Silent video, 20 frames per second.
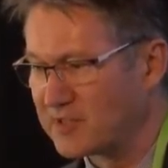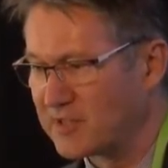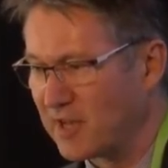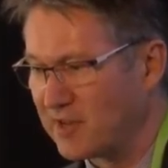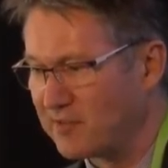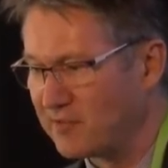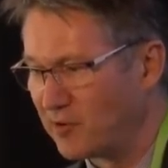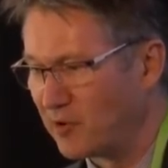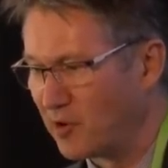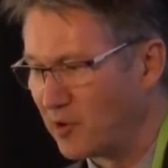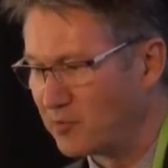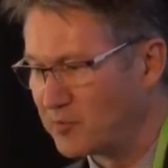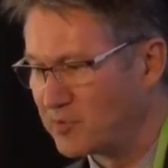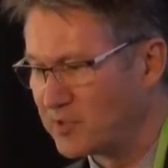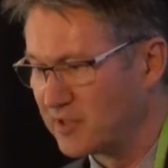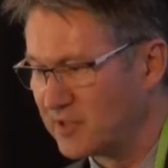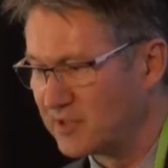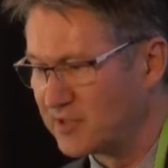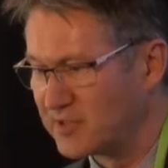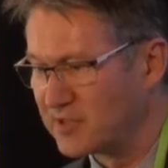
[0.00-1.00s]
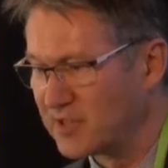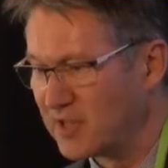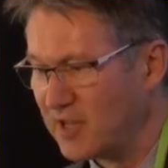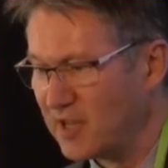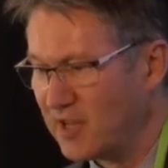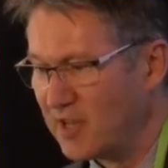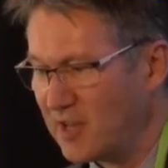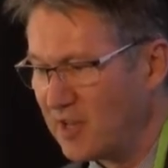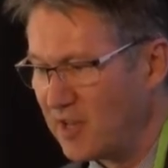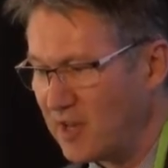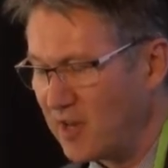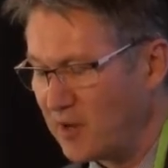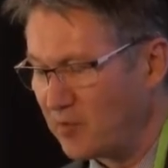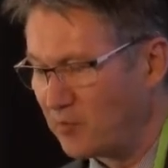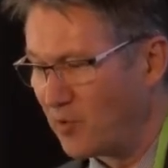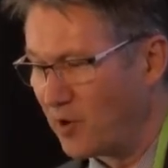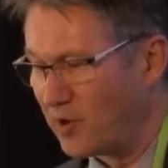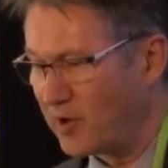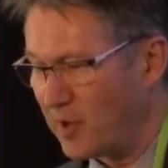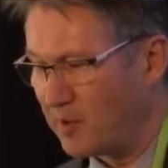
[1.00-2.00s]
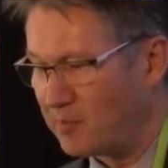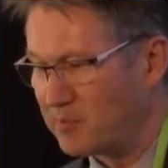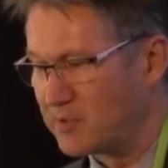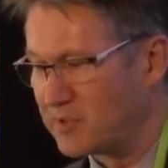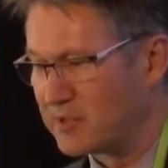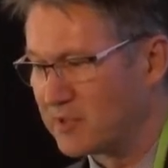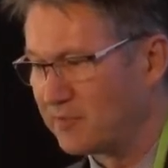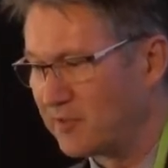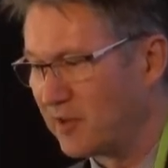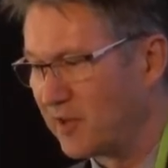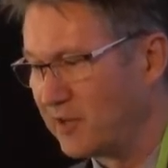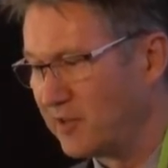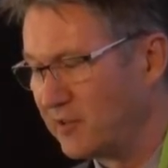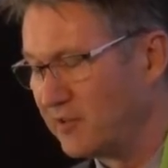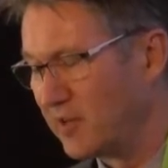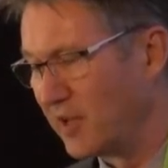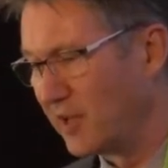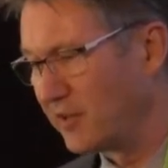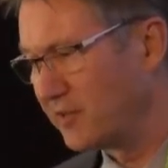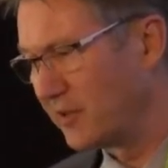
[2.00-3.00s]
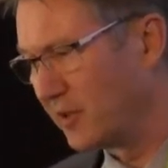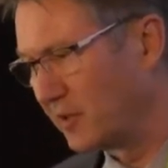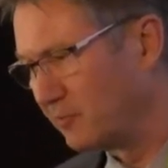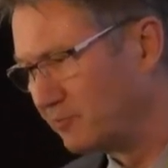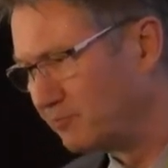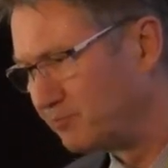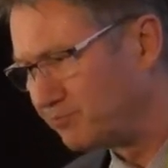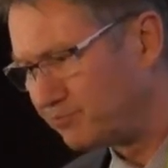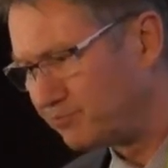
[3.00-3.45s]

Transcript: safer options? And what happens if I do nothing?